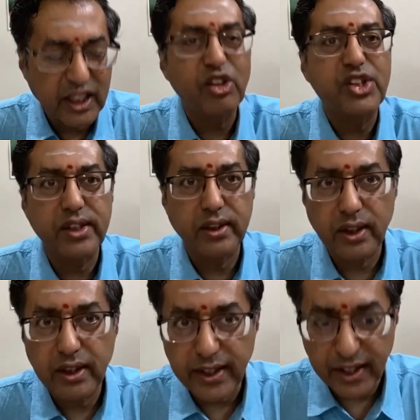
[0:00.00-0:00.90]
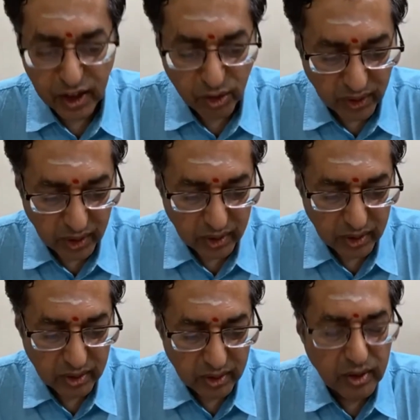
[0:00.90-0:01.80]
he'll certainly recover.
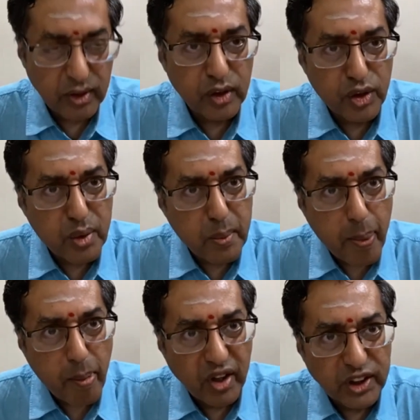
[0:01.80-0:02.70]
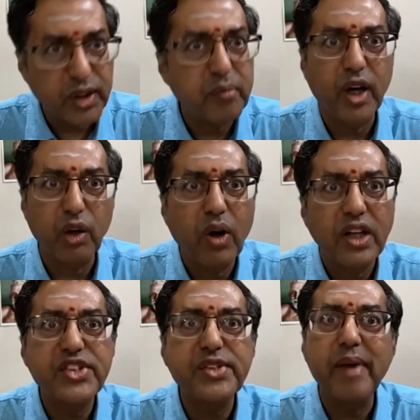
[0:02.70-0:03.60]
Sri
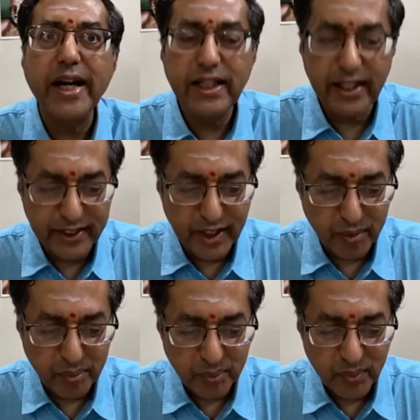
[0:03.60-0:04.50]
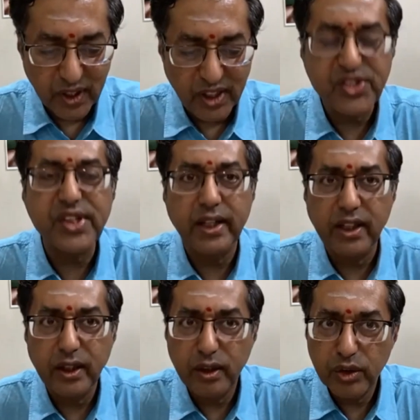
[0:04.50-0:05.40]
Bhagavan smiled at them and
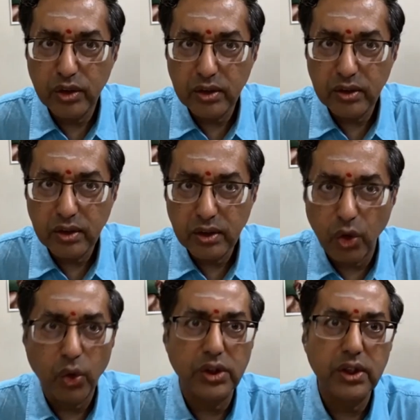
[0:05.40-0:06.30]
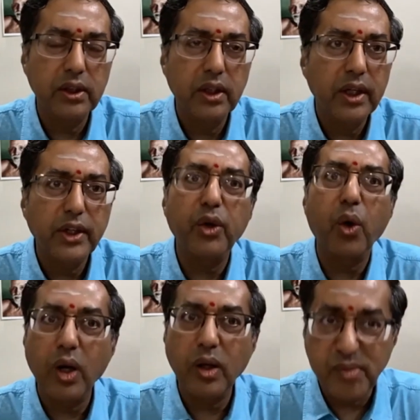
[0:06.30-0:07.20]
said, quote, "You're
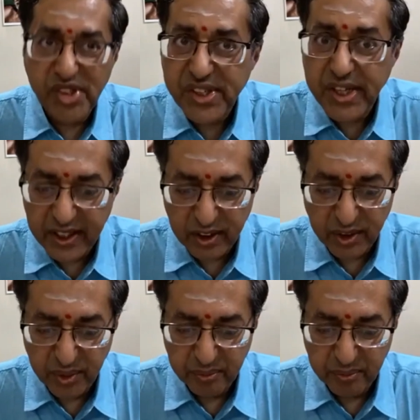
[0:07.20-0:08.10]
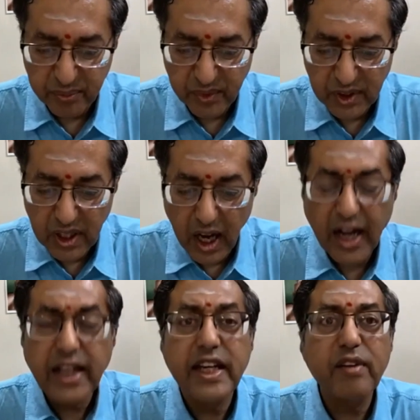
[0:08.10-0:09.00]
all mistaken.
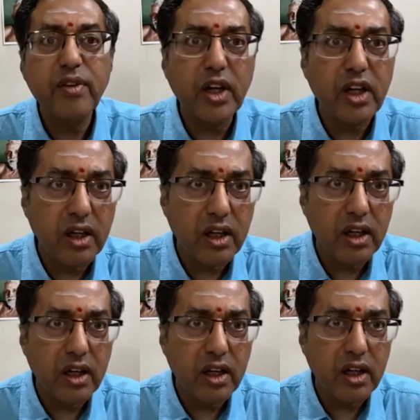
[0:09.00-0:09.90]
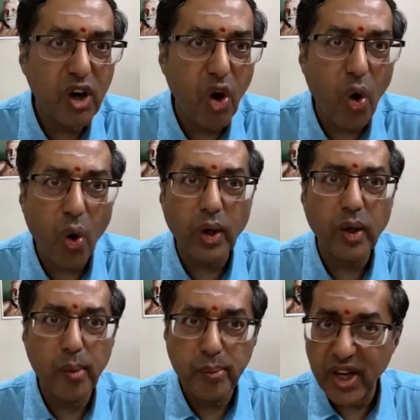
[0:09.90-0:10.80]
I never curse
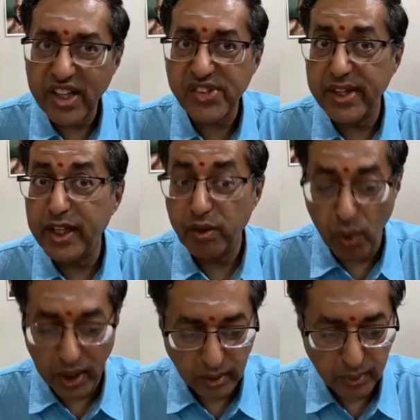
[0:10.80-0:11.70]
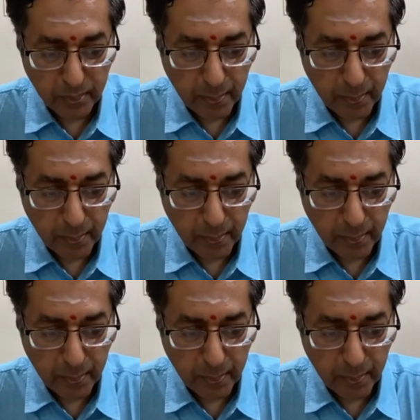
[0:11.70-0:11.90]
or bless anyone.